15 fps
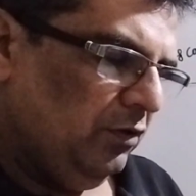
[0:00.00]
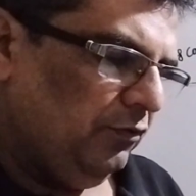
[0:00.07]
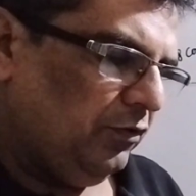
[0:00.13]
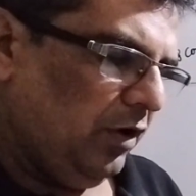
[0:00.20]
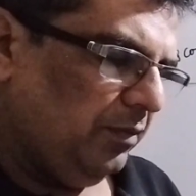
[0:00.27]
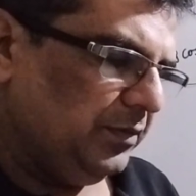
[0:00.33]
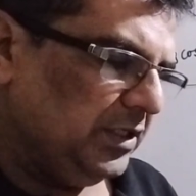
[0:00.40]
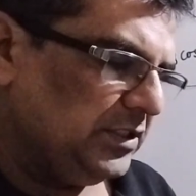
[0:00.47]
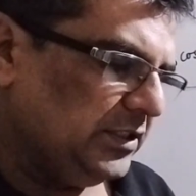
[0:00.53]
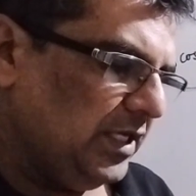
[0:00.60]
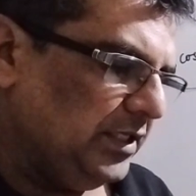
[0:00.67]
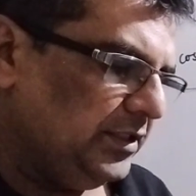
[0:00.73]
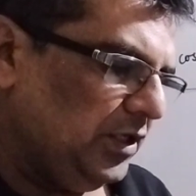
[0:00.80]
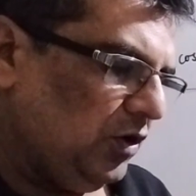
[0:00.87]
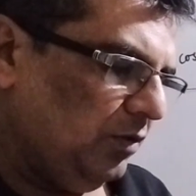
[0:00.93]
from the
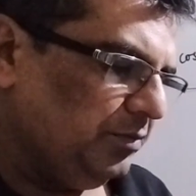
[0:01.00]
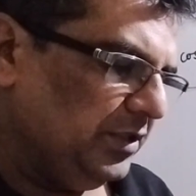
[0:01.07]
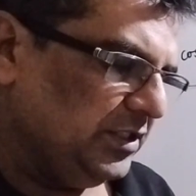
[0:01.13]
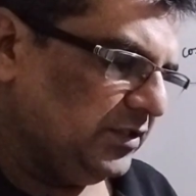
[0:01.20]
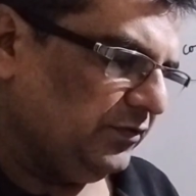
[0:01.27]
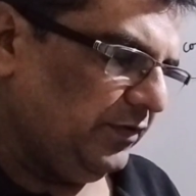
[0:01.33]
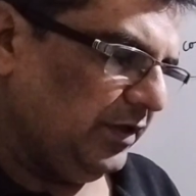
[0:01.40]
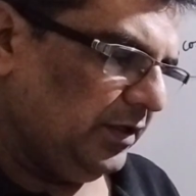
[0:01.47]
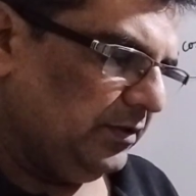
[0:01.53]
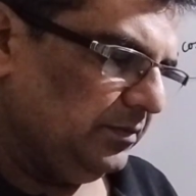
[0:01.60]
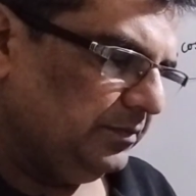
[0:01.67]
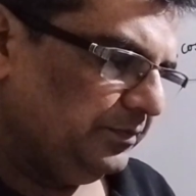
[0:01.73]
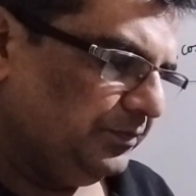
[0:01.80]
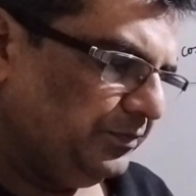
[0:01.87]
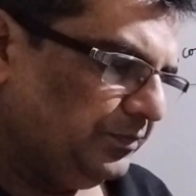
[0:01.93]
center of the sphere.
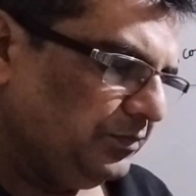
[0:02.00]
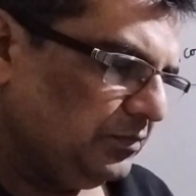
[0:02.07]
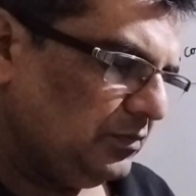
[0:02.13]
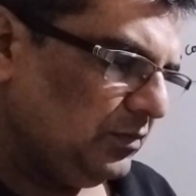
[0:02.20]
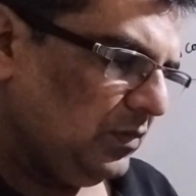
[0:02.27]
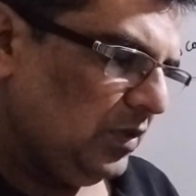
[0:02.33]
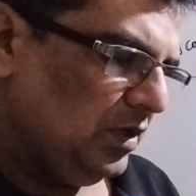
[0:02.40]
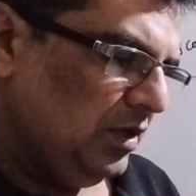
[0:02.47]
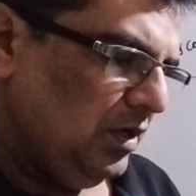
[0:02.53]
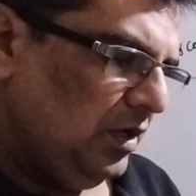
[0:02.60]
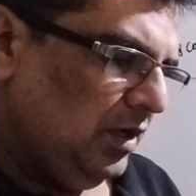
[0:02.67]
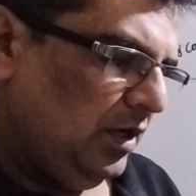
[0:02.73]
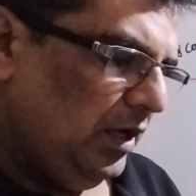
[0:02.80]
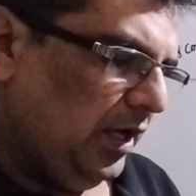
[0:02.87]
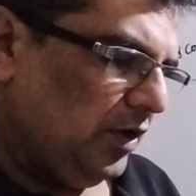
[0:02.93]

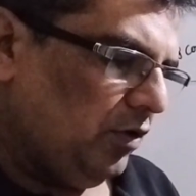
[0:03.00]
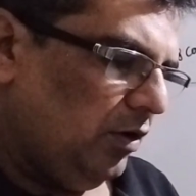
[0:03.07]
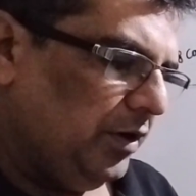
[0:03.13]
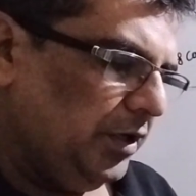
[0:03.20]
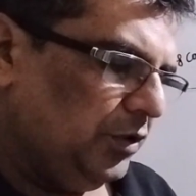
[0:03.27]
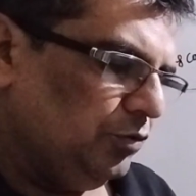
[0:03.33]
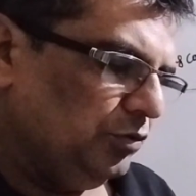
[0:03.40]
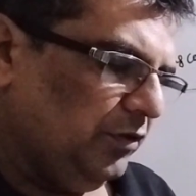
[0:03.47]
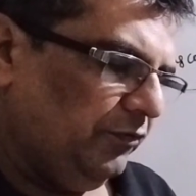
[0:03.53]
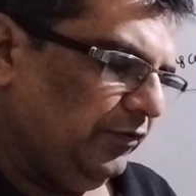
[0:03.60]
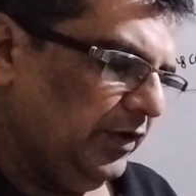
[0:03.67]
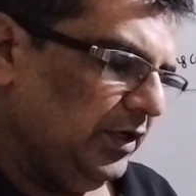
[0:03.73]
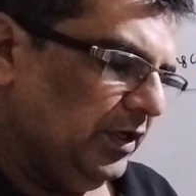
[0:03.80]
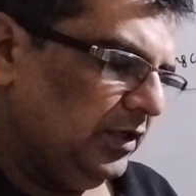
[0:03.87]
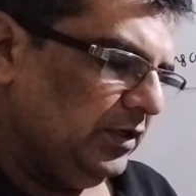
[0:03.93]
According to the
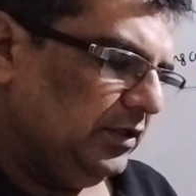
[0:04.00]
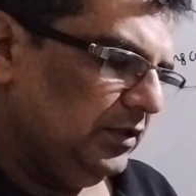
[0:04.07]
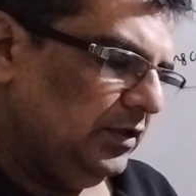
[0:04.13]
figure,